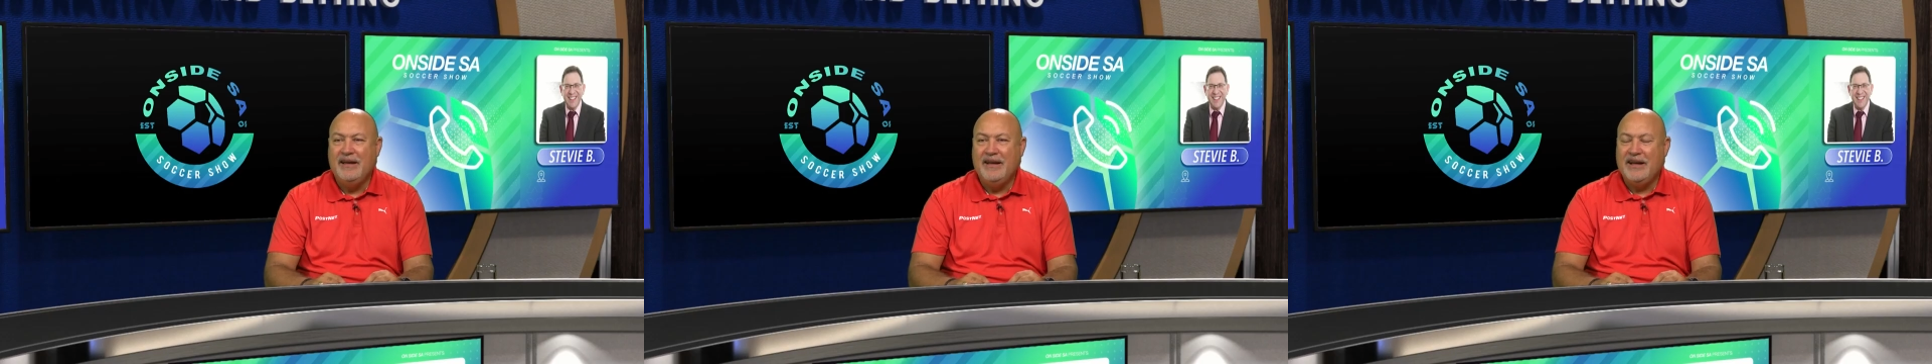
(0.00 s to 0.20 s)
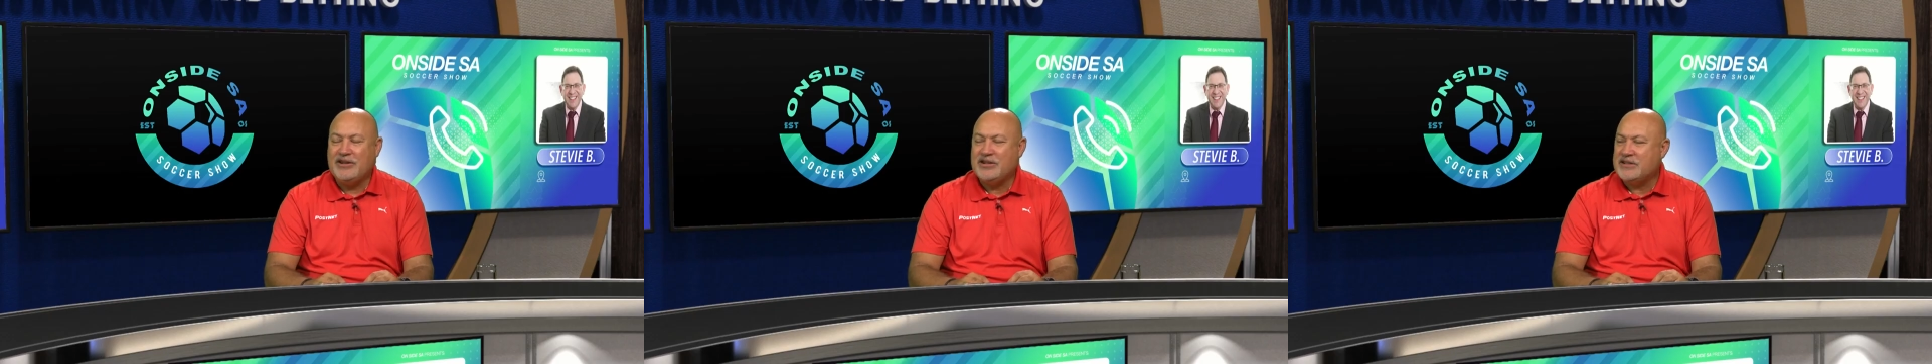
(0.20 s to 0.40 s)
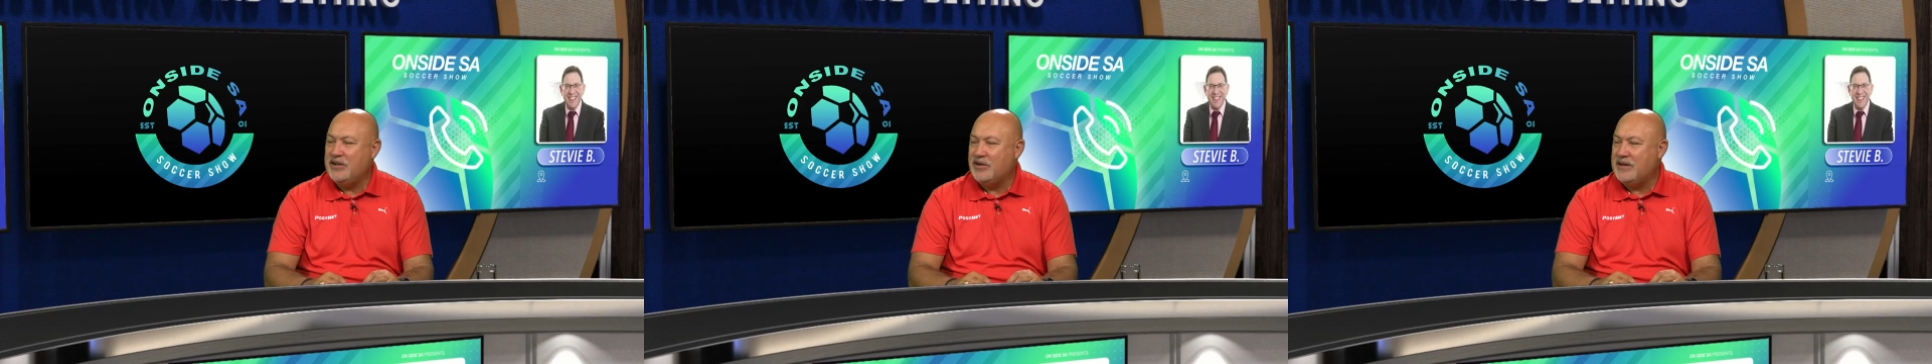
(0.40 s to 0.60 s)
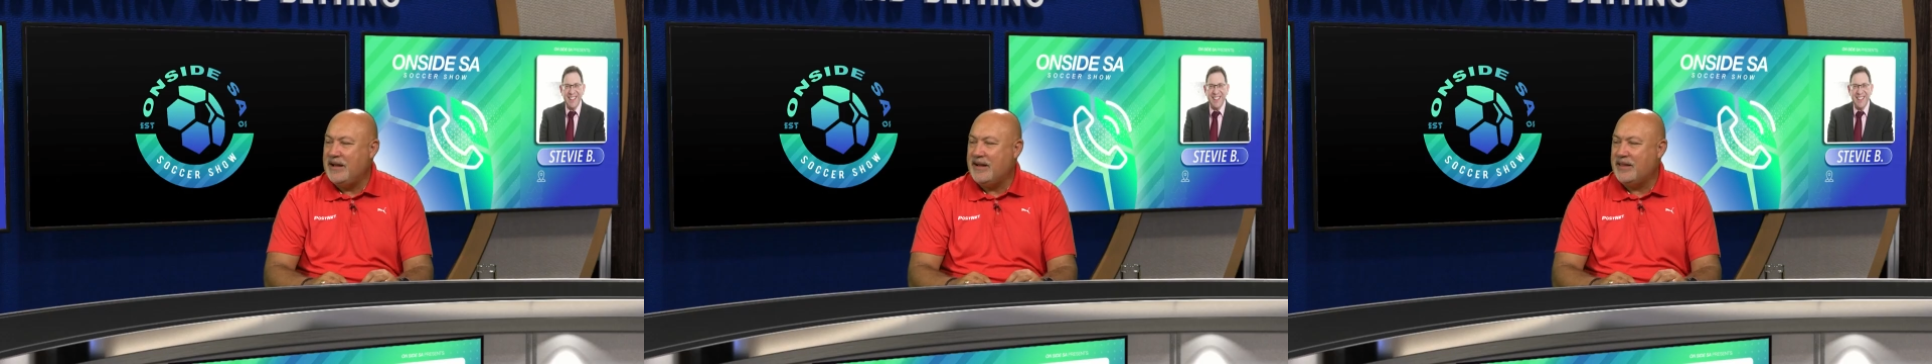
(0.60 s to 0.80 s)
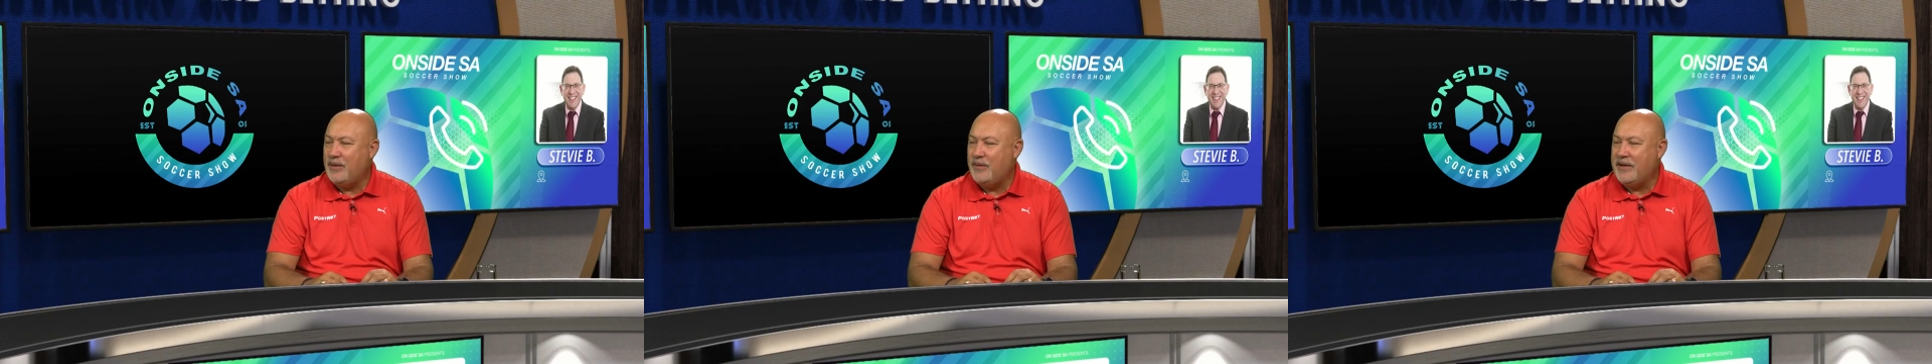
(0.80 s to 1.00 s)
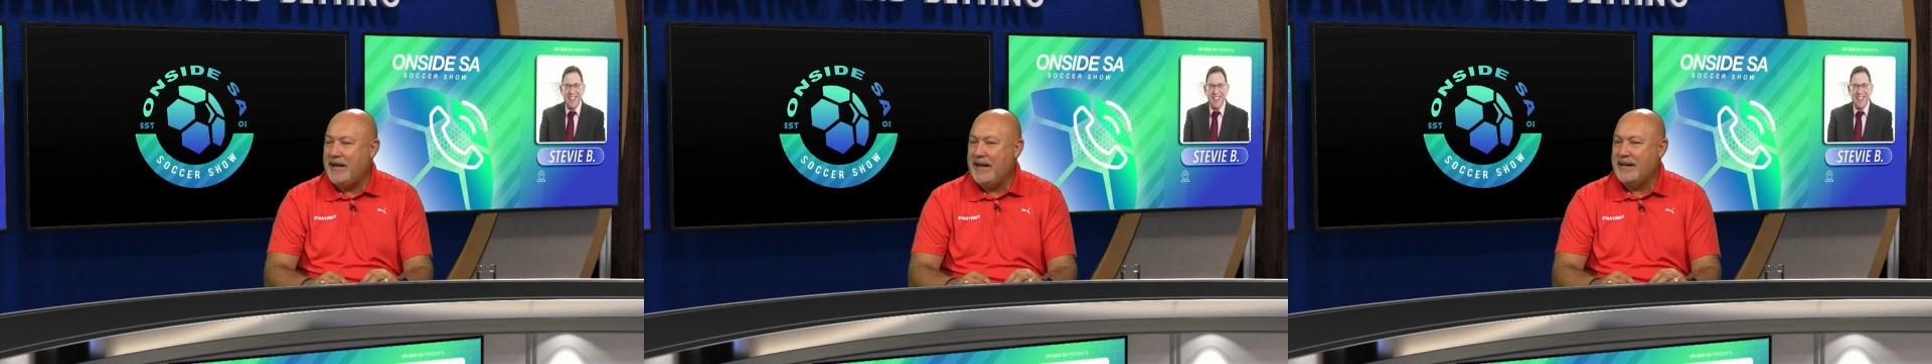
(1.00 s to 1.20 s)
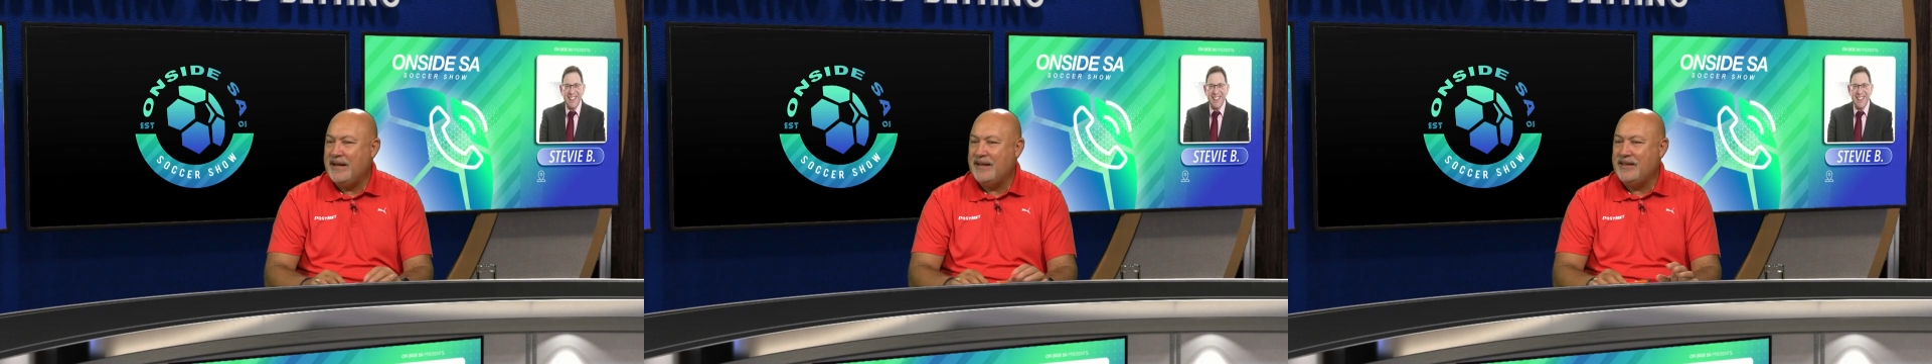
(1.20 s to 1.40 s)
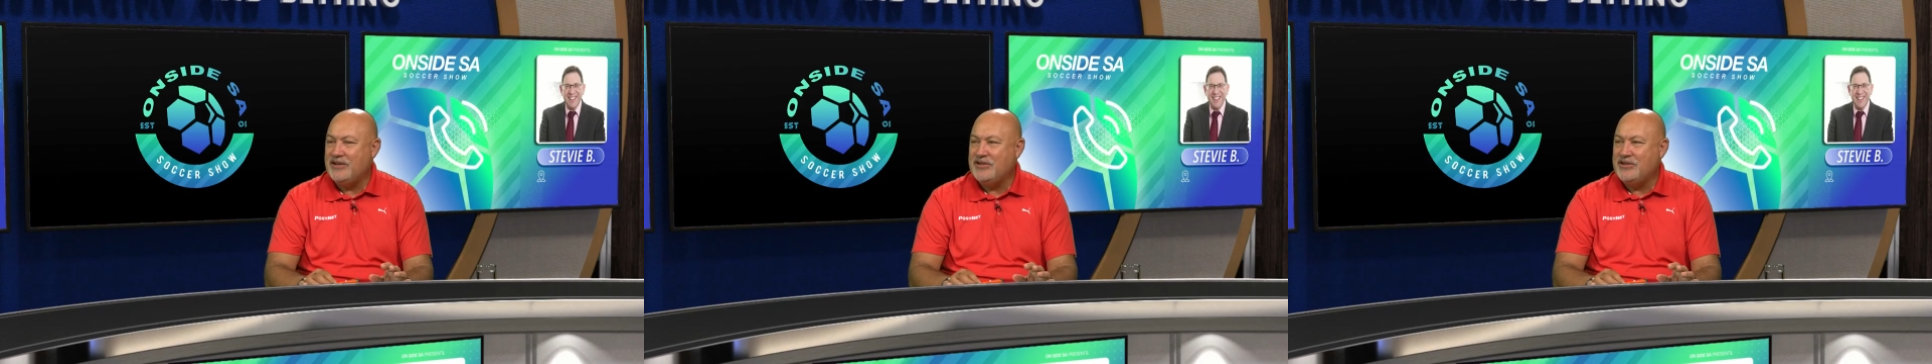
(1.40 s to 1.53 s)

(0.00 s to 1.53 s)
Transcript: It just looked like they were going out there